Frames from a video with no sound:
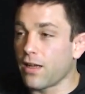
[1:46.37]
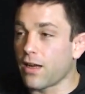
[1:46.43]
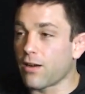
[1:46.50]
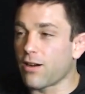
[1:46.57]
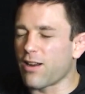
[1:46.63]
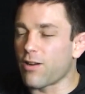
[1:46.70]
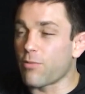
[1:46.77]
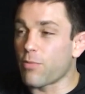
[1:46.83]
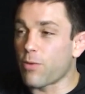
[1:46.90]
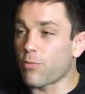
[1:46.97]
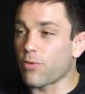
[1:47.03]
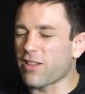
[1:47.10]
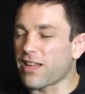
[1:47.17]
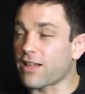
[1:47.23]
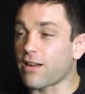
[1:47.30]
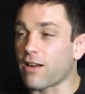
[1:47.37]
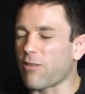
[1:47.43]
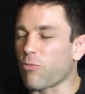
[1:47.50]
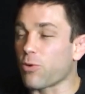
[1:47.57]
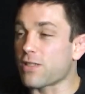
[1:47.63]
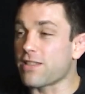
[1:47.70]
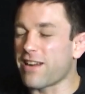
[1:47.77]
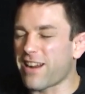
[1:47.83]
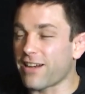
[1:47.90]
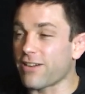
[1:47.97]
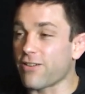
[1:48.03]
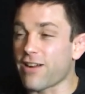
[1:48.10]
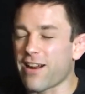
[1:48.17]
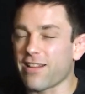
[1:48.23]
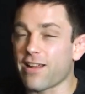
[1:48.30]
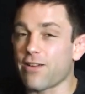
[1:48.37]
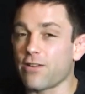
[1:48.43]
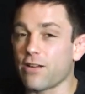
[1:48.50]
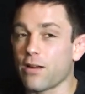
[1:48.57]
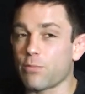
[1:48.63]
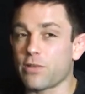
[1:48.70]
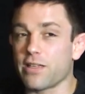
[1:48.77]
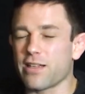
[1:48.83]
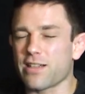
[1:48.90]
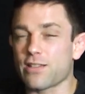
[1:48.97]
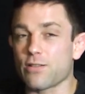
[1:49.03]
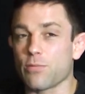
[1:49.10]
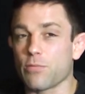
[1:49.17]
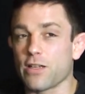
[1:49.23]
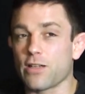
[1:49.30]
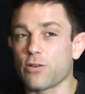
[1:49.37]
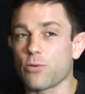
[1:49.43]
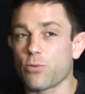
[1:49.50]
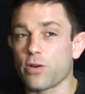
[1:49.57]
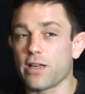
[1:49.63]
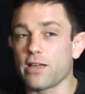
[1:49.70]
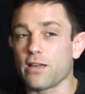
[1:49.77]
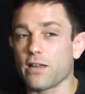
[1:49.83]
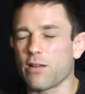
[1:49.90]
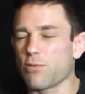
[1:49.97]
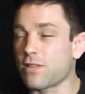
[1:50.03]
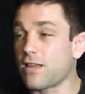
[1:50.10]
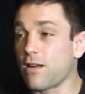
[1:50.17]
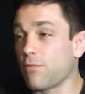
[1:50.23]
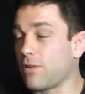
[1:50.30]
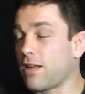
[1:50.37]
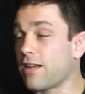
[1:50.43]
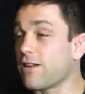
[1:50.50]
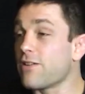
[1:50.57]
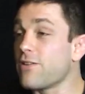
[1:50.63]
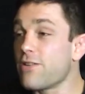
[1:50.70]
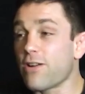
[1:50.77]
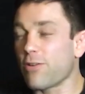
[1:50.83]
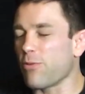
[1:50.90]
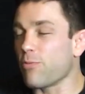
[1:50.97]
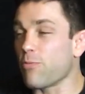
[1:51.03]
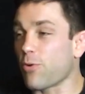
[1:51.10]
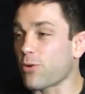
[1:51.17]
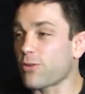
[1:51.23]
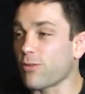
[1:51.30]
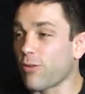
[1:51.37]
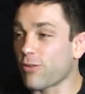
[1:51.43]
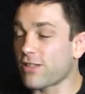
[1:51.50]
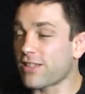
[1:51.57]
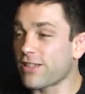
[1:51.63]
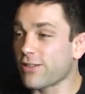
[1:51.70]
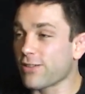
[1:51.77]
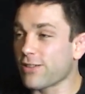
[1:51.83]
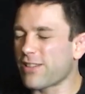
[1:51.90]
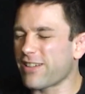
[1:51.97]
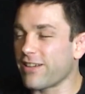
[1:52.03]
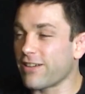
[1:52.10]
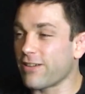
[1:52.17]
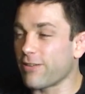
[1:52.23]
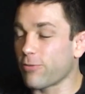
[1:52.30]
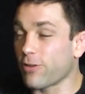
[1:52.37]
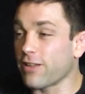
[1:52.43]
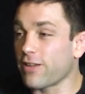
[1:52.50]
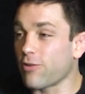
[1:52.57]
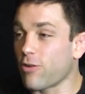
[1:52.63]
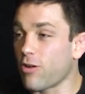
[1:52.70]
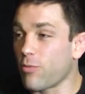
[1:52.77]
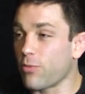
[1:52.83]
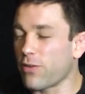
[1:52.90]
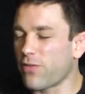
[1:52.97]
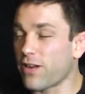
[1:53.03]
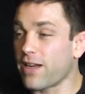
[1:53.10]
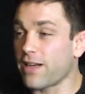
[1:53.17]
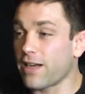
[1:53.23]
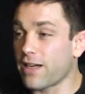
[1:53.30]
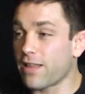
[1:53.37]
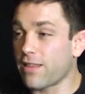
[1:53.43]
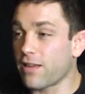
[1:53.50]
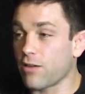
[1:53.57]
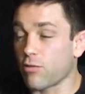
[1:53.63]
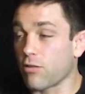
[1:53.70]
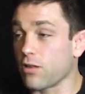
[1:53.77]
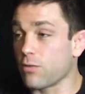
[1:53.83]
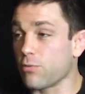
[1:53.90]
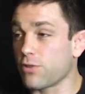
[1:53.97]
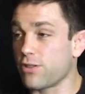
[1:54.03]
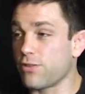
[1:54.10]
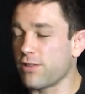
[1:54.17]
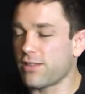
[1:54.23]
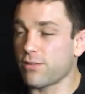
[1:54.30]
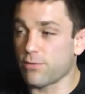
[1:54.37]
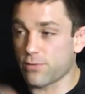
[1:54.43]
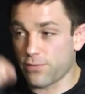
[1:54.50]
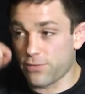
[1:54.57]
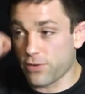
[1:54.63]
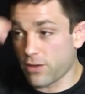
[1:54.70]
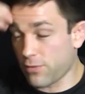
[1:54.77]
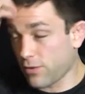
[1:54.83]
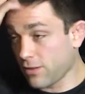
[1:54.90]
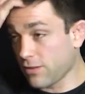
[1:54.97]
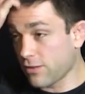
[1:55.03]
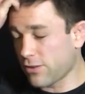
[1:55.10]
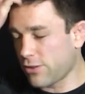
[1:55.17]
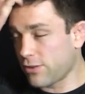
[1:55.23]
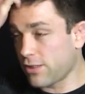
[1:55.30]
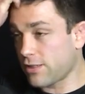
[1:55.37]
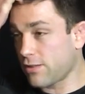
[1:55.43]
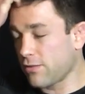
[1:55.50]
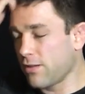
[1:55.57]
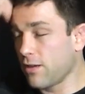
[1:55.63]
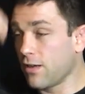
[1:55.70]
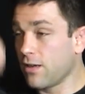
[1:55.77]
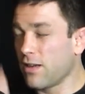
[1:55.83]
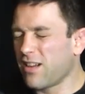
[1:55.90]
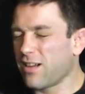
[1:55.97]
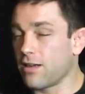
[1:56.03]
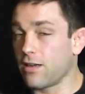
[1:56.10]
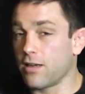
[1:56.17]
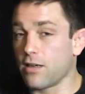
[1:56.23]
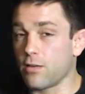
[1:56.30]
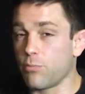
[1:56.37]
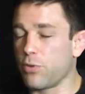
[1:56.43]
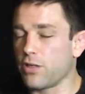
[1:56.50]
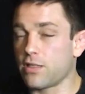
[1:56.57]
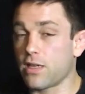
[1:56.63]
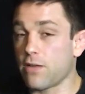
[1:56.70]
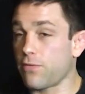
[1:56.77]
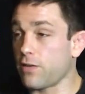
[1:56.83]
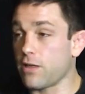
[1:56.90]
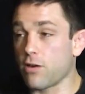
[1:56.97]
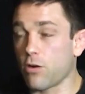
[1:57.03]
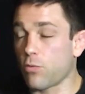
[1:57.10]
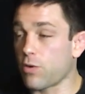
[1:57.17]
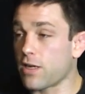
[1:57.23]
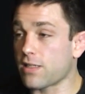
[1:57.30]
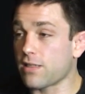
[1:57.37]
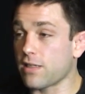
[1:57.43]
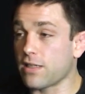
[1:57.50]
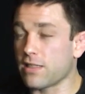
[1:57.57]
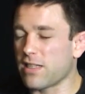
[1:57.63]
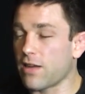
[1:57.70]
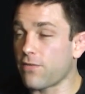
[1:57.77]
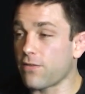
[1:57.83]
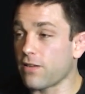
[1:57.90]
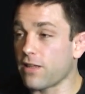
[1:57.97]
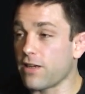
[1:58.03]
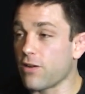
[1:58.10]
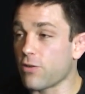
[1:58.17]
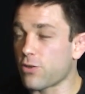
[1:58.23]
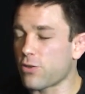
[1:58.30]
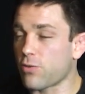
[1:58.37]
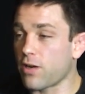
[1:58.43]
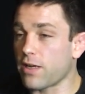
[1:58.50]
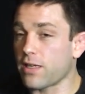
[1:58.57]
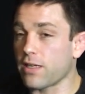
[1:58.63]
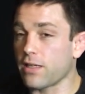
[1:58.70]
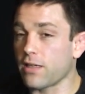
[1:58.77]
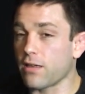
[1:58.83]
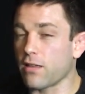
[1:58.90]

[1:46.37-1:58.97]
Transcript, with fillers: I, I, remember like I was not, you're not allowed to up kick. So I'm like, great. I was, I, I had no martial arts skills It it really at all. But if I had anything at all, it was jujitsu. It was very, very little jujitsu. Uh, but definitely no wrestling, definitely no striking.